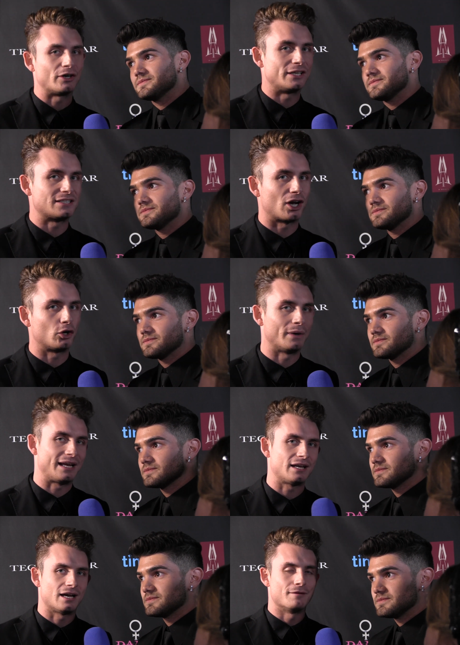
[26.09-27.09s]
Speaker 1: We got it done
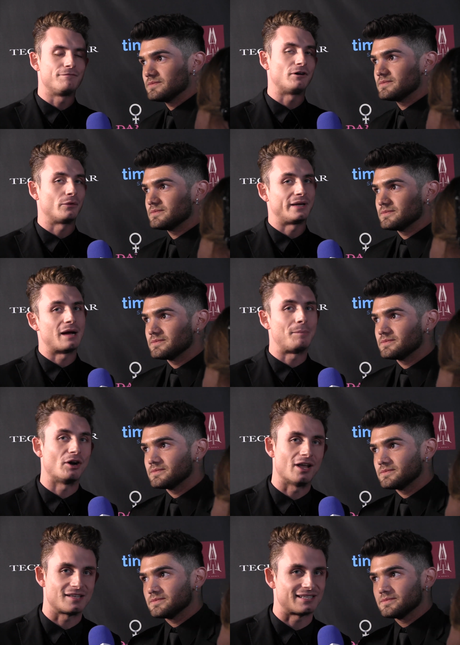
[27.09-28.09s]
quick, um, following up
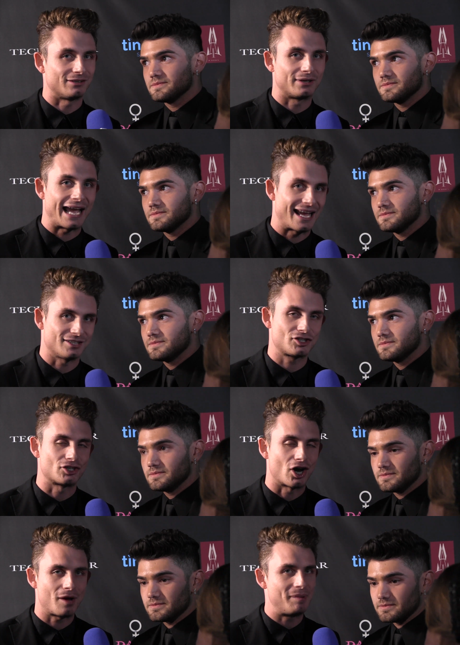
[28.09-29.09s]
our last single, Can't
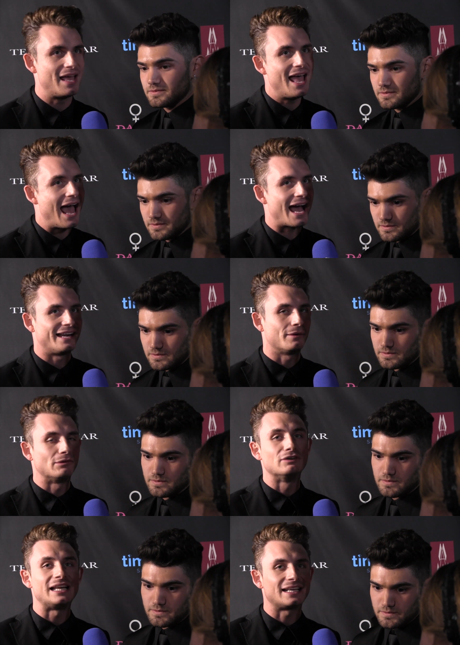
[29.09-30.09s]
Stop, and uh,
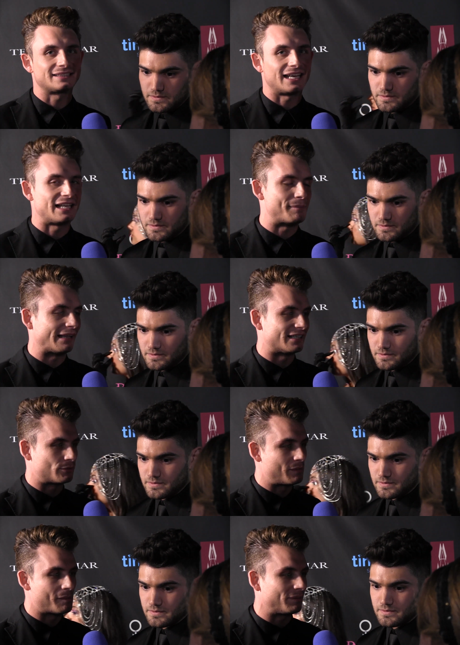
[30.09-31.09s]
we're really excited about
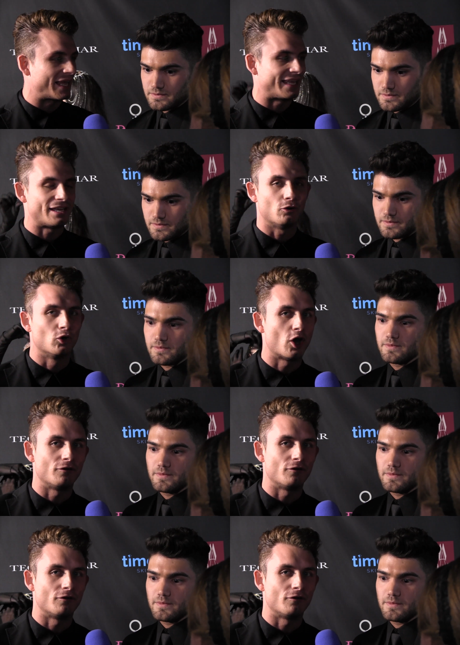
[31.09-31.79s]
this. We've been playing it all